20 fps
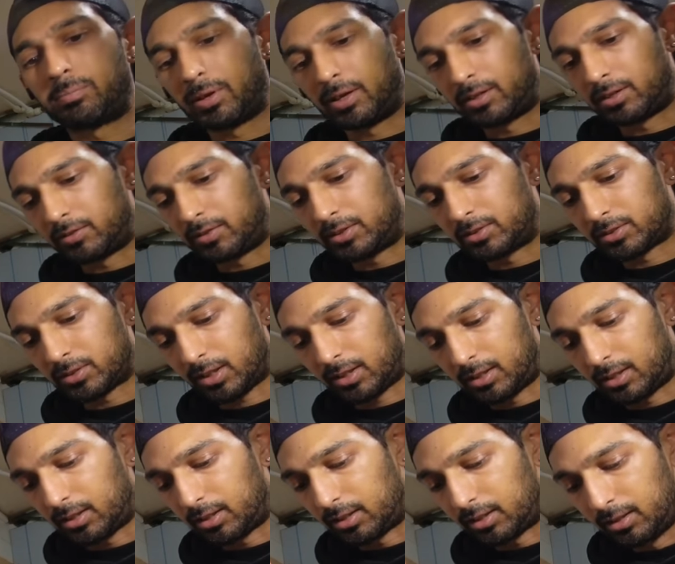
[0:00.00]
burner
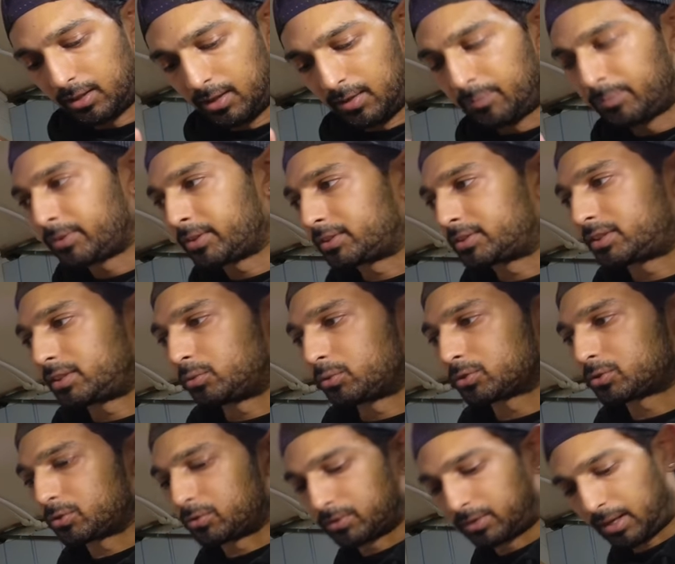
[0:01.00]
inside here to see
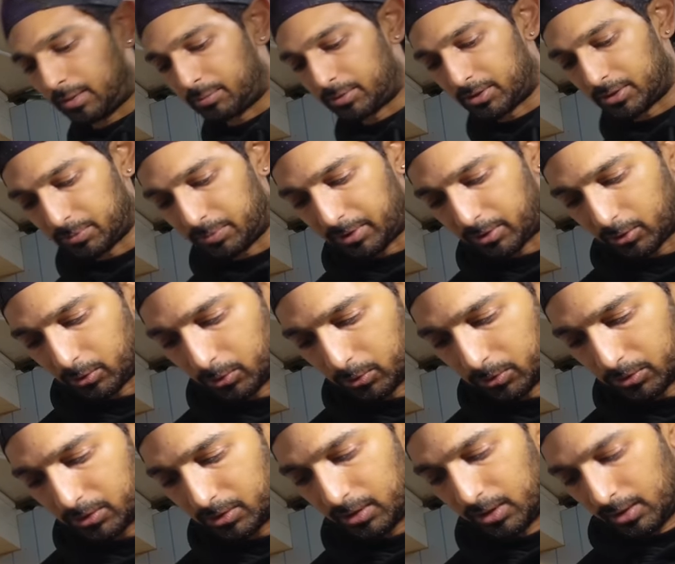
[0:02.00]
what sort of damage has been
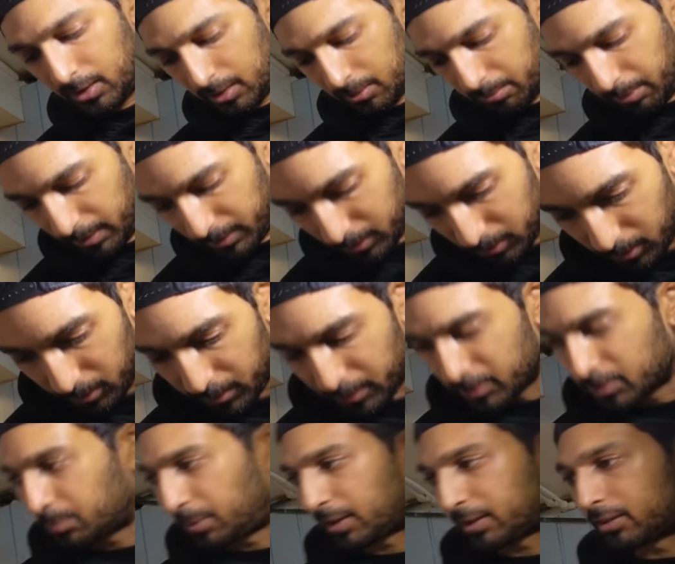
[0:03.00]
caused by the
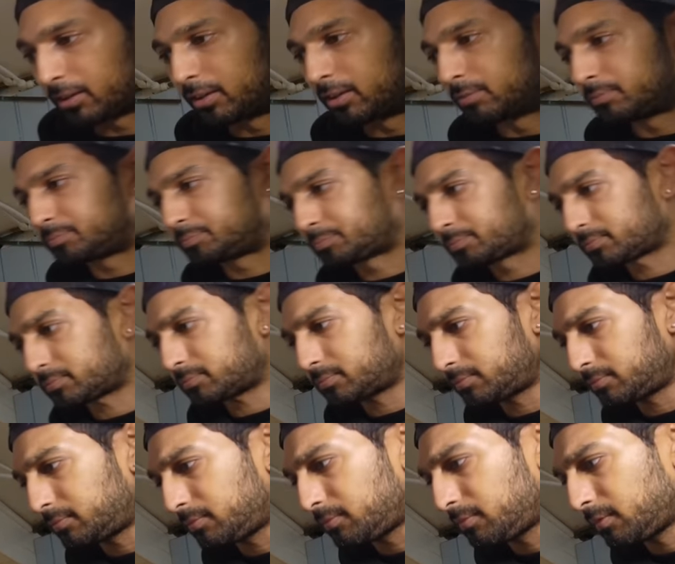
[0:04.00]
condensate backing up.
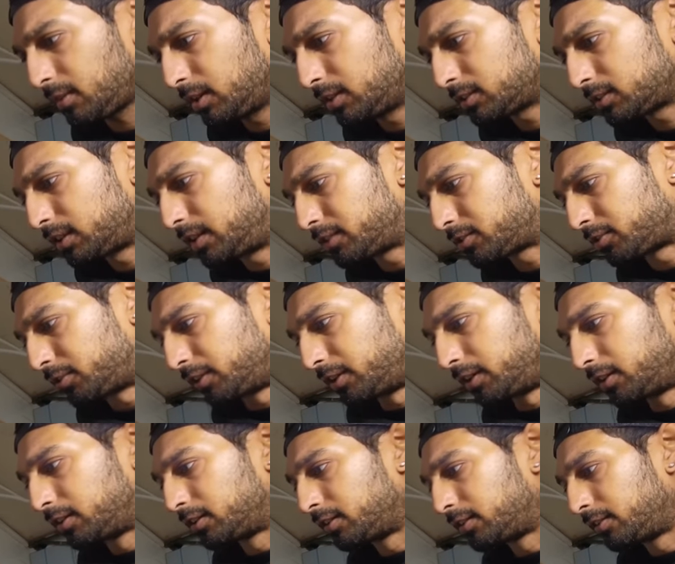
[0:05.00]
It's
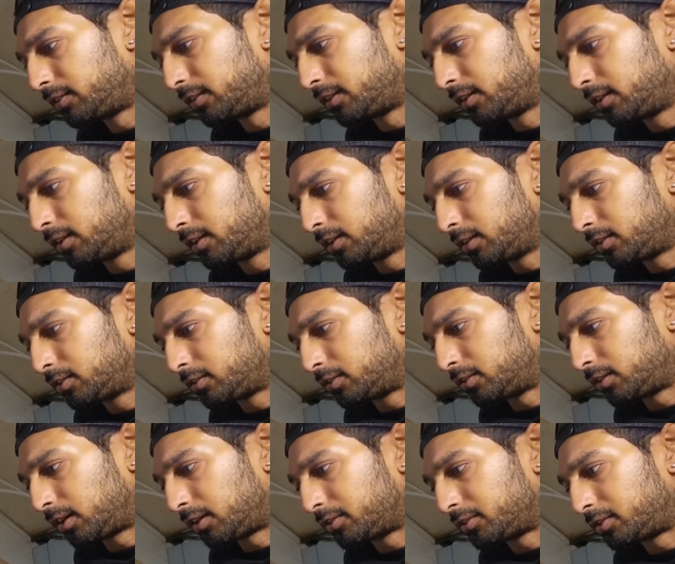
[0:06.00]
literally,
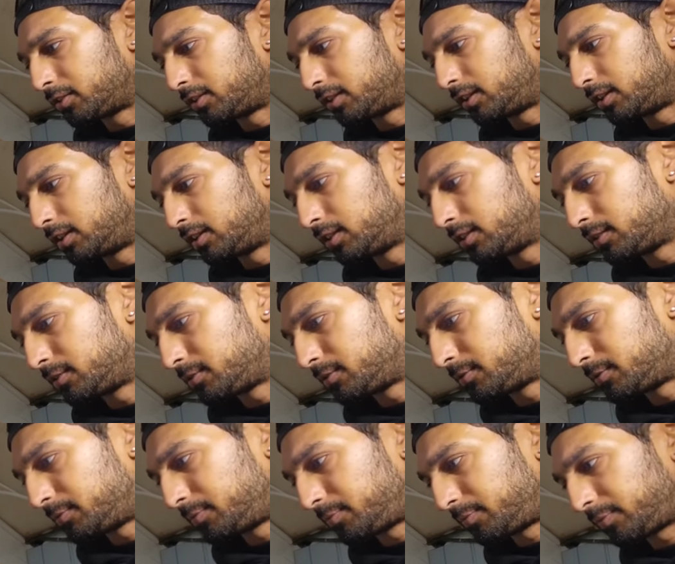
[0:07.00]
you undo the
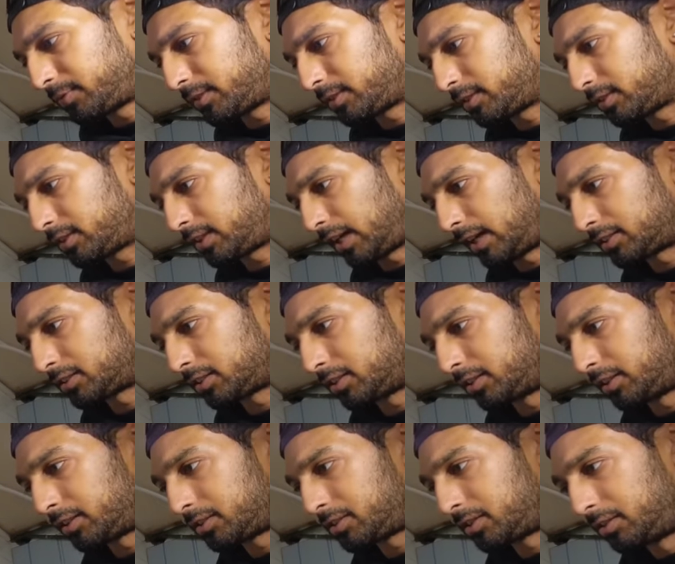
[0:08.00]
gas
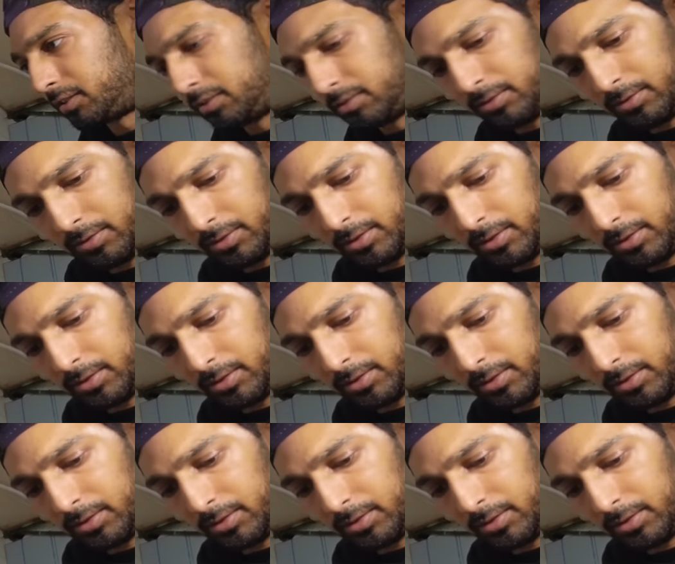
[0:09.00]
connection